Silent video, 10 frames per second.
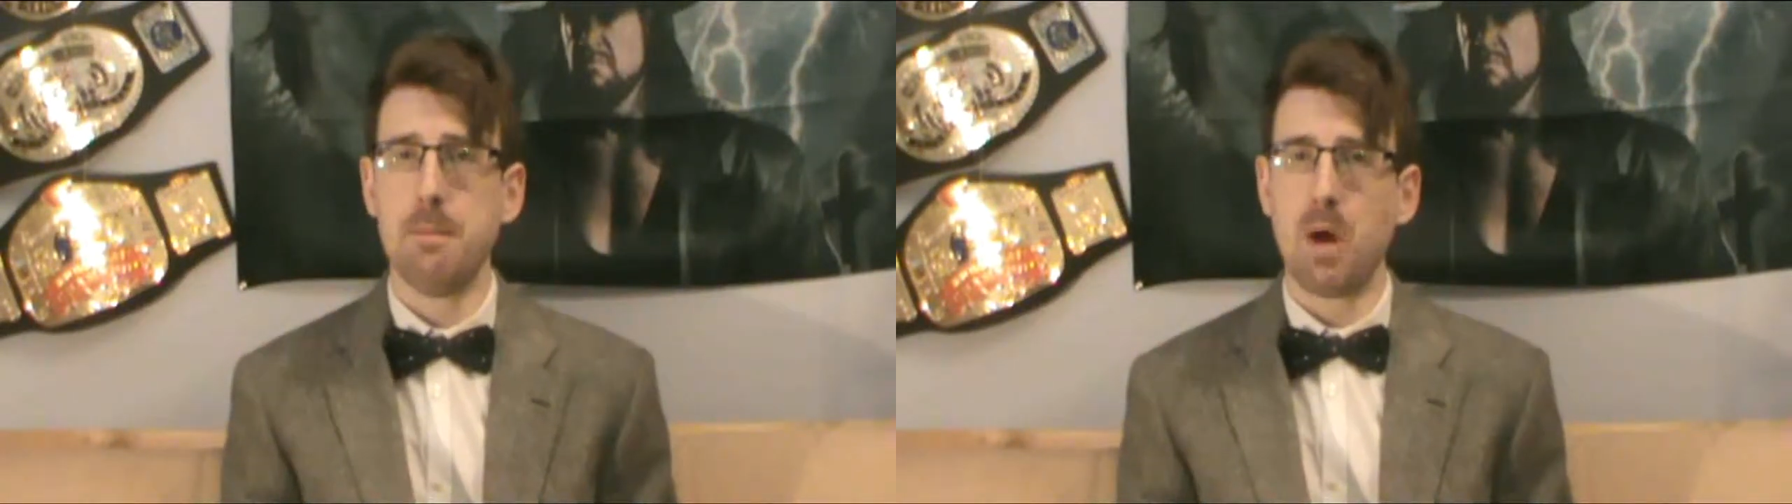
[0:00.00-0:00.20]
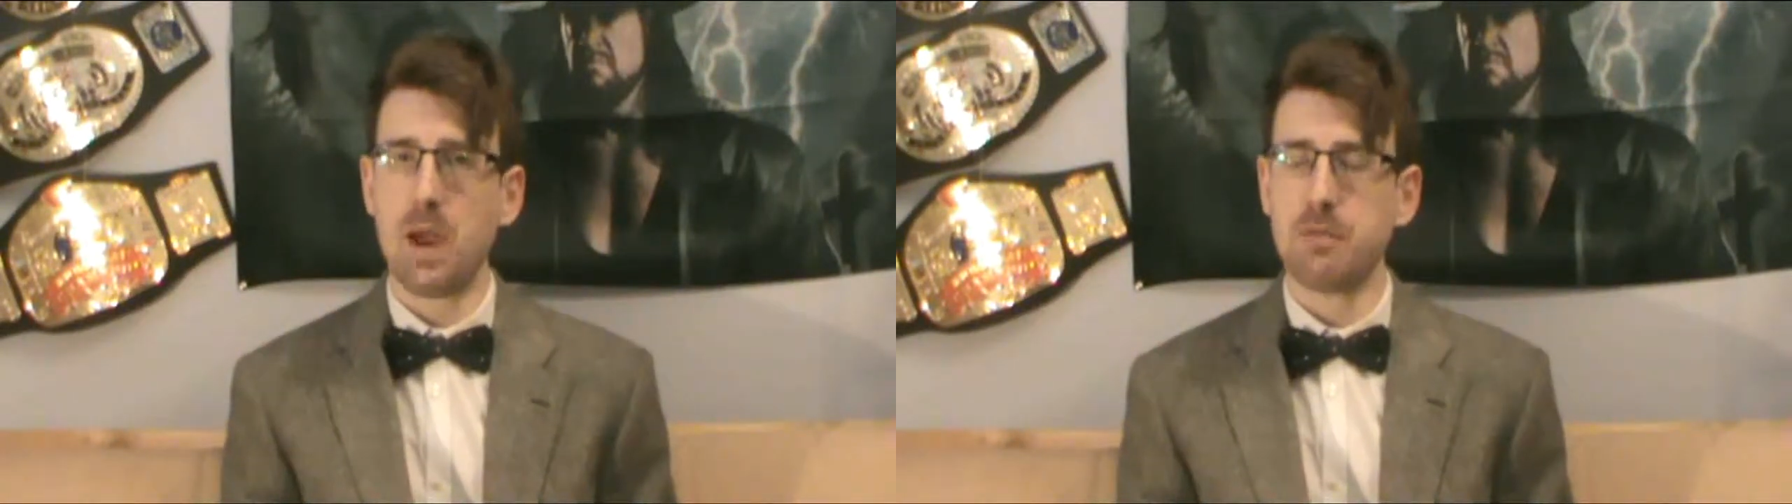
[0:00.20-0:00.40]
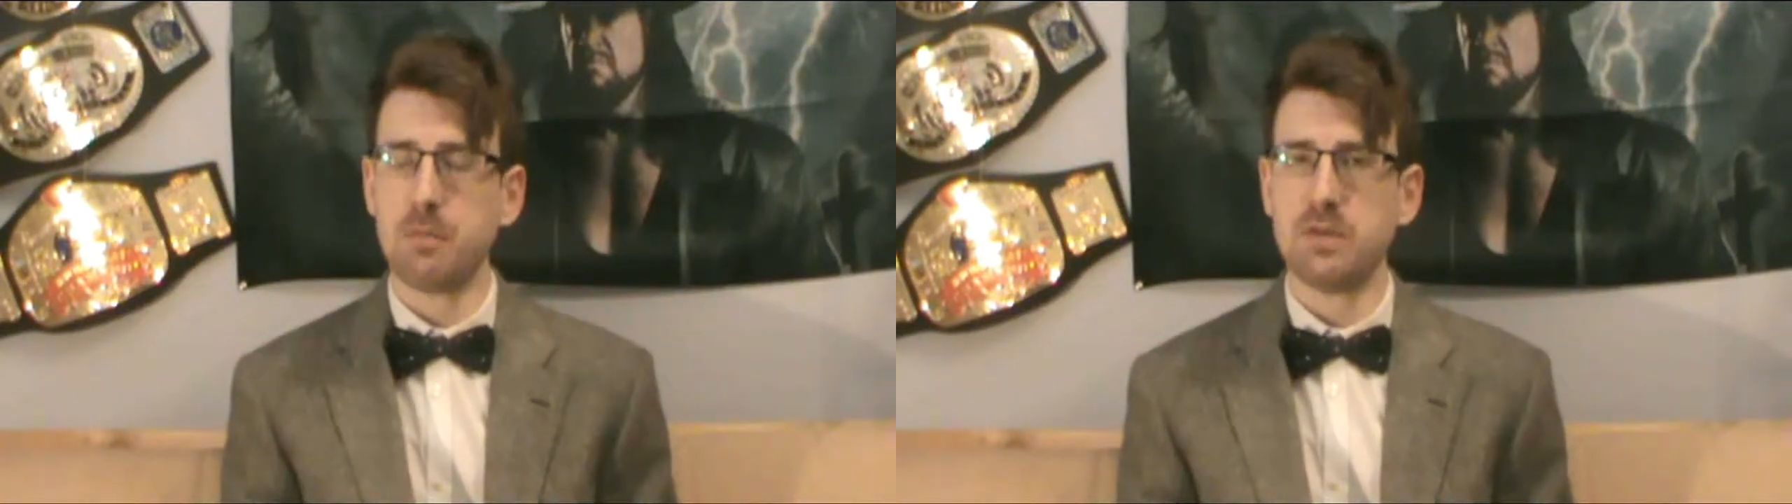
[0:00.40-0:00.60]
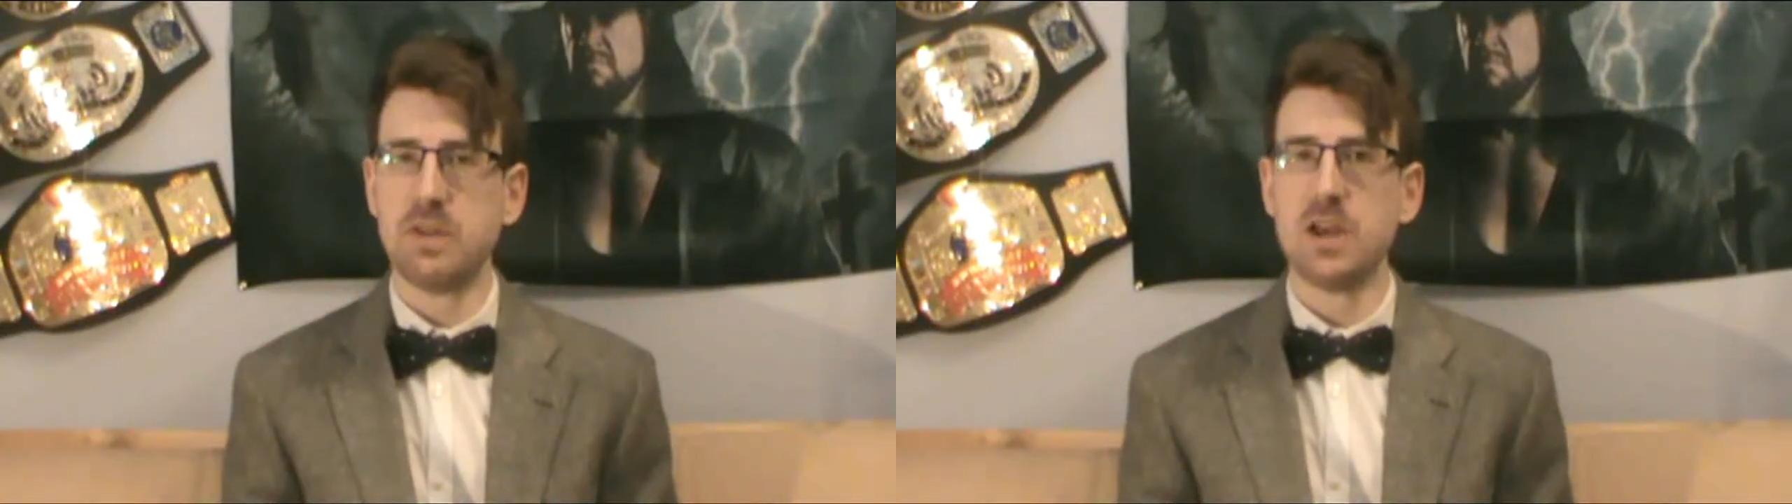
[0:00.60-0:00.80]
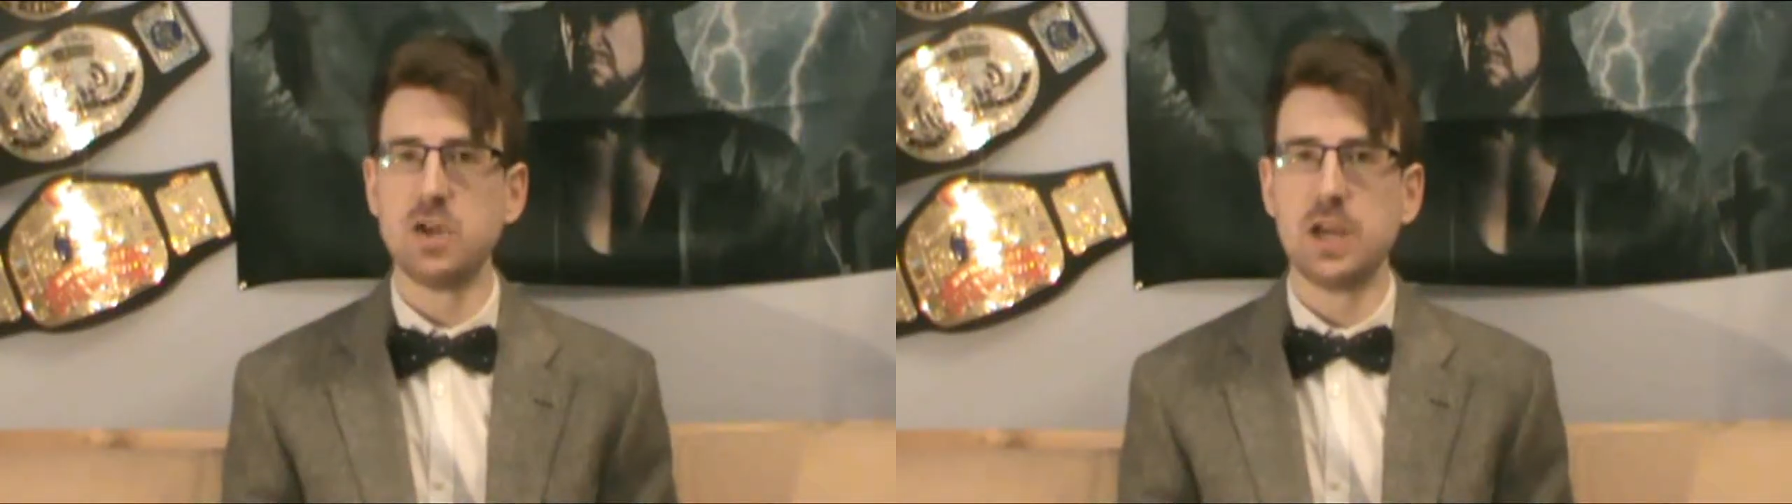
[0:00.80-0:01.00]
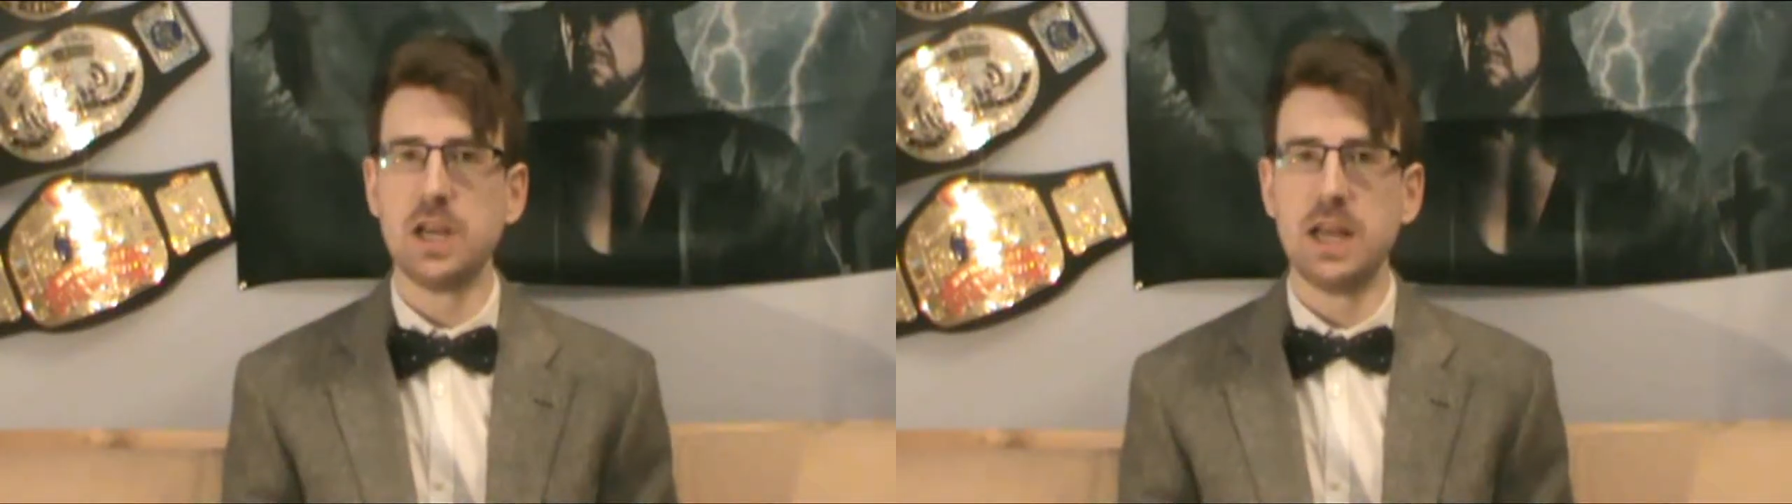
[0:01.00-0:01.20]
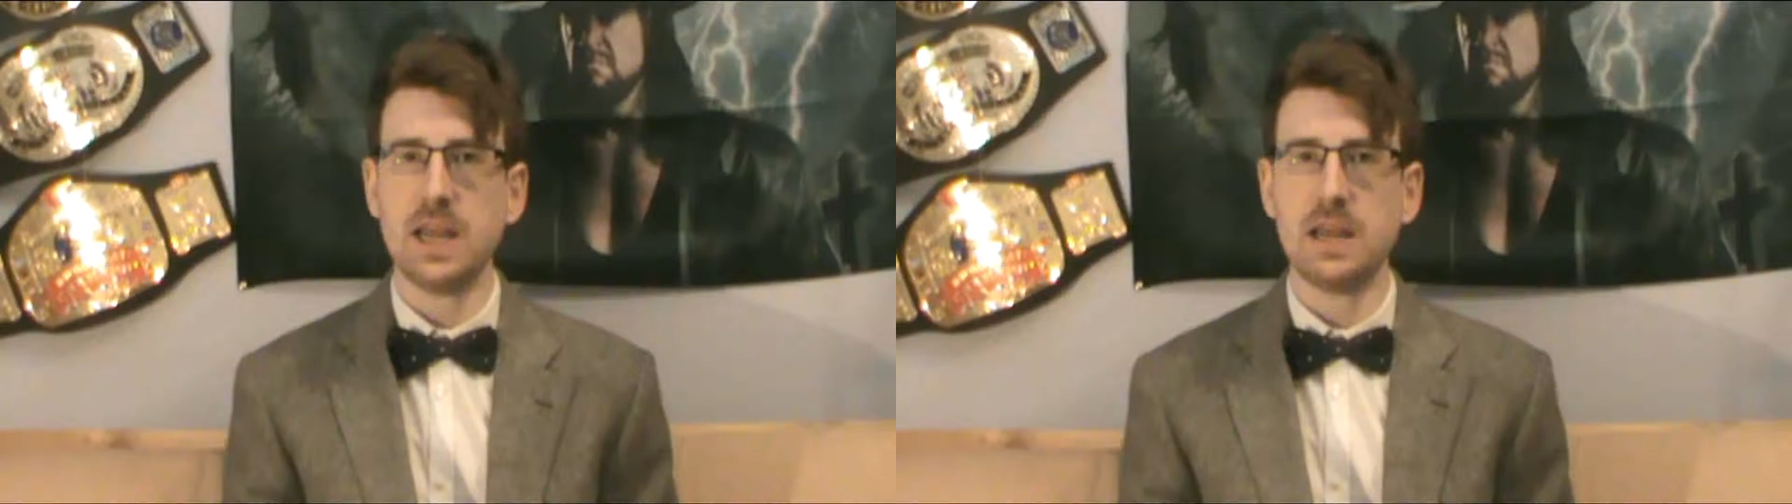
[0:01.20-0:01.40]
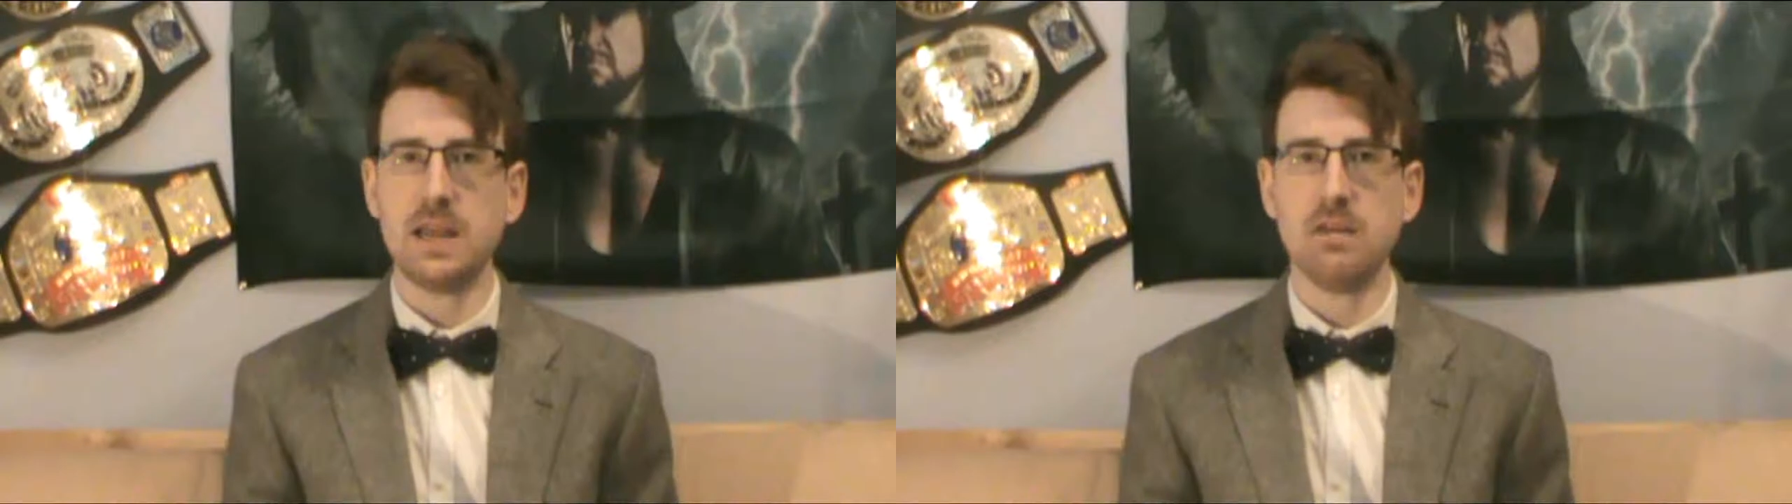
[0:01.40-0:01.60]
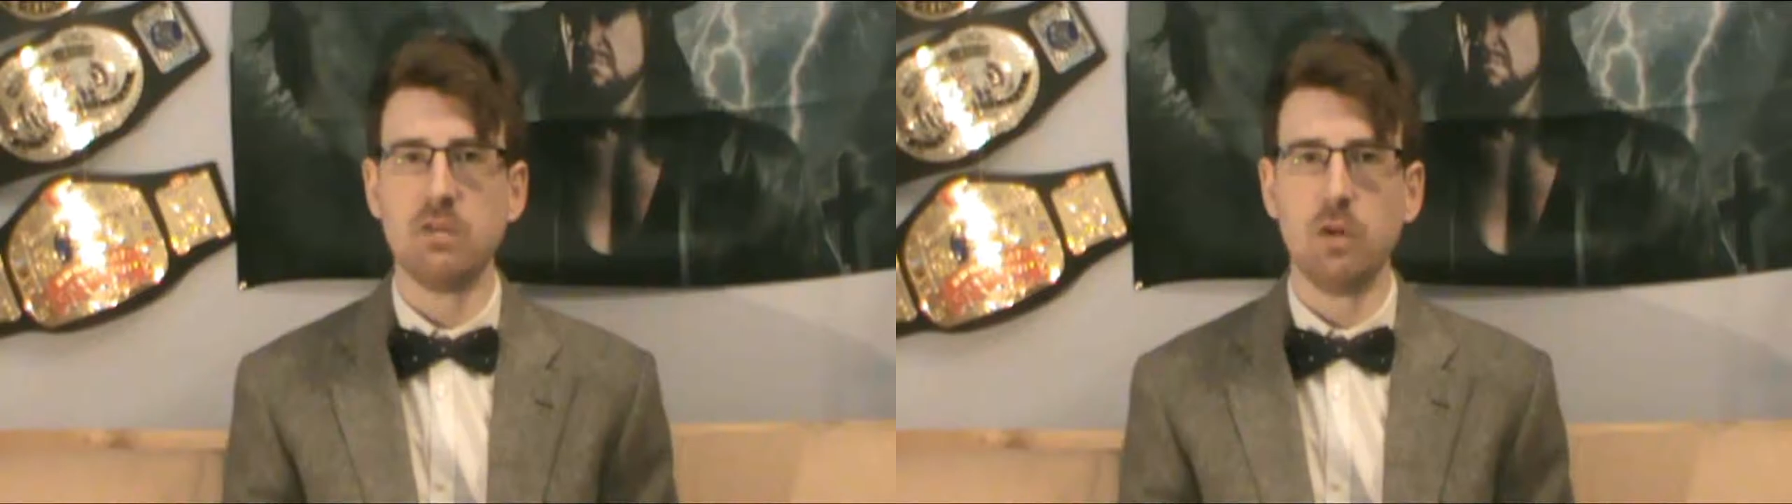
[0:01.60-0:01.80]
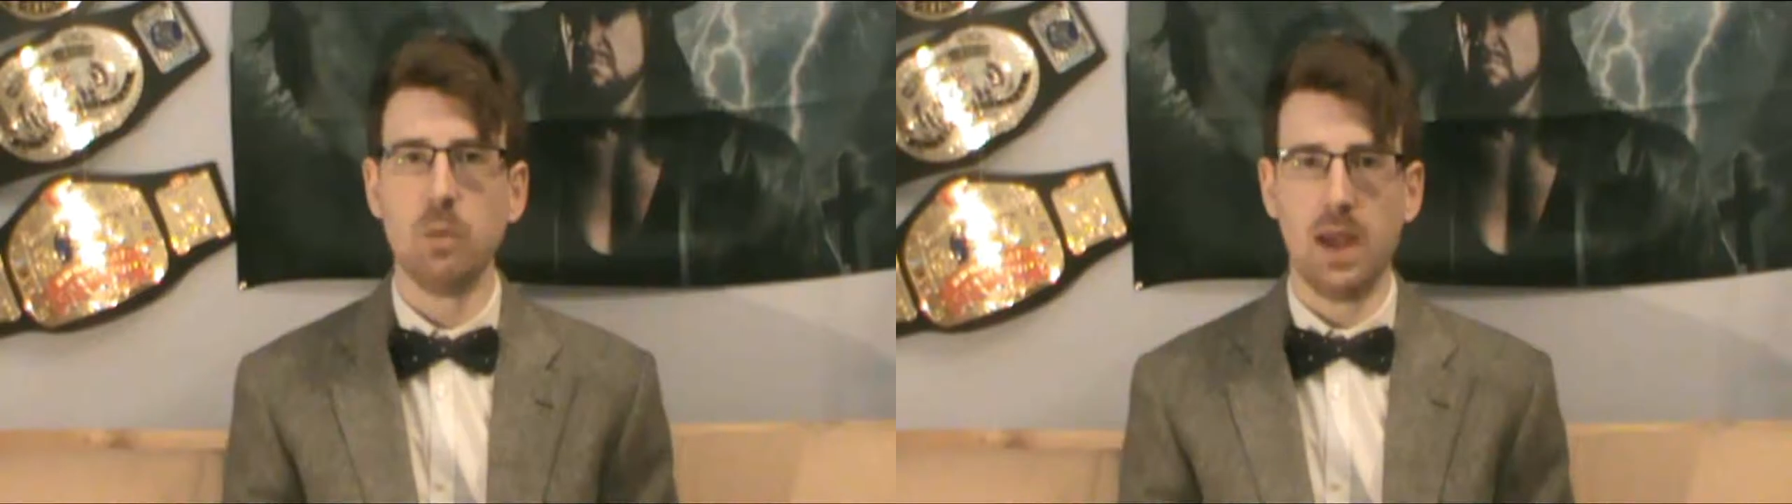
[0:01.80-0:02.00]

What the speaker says: might potentially lead into